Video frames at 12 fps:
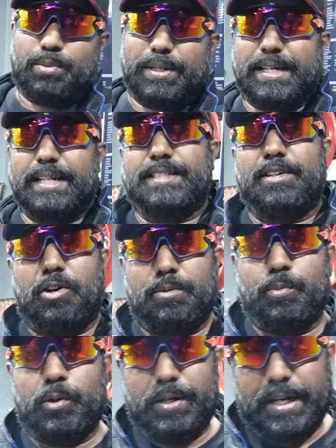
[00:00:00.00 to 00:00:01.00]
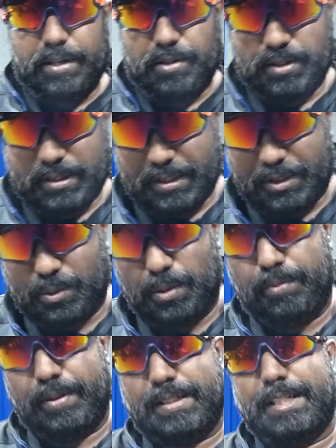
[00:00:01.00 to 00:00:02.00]
one gets an onboard diagnostics tool
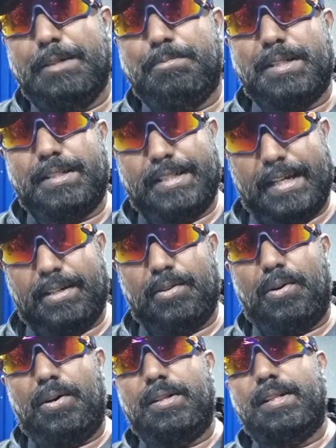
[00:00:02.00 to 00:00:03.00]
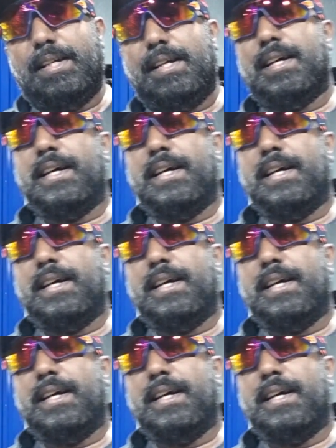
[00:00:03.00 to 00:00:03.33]
which keeps a check on the